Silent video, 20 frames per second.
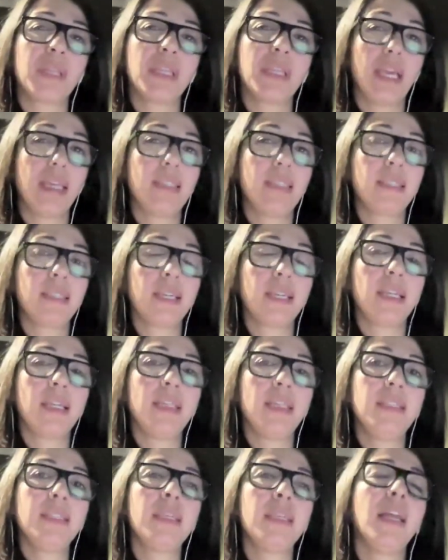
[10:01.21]
case
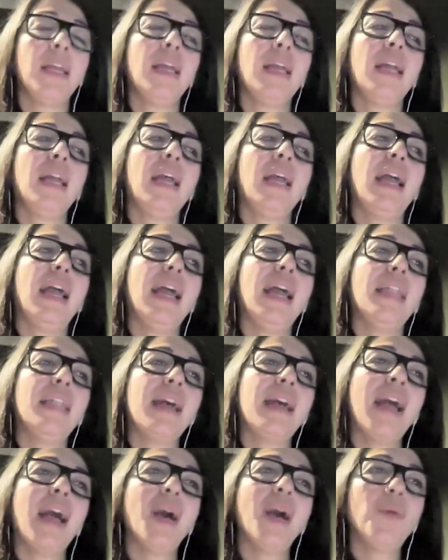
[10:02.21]
studies, and
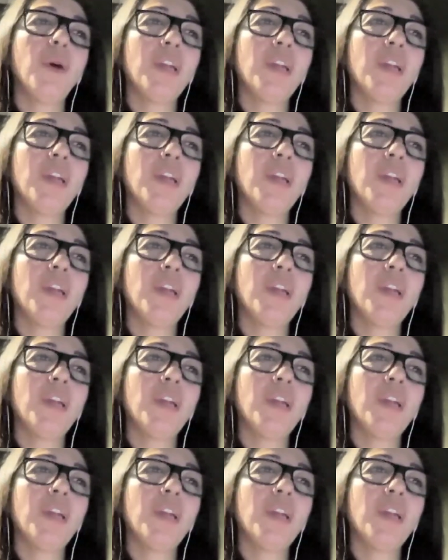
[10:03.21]
how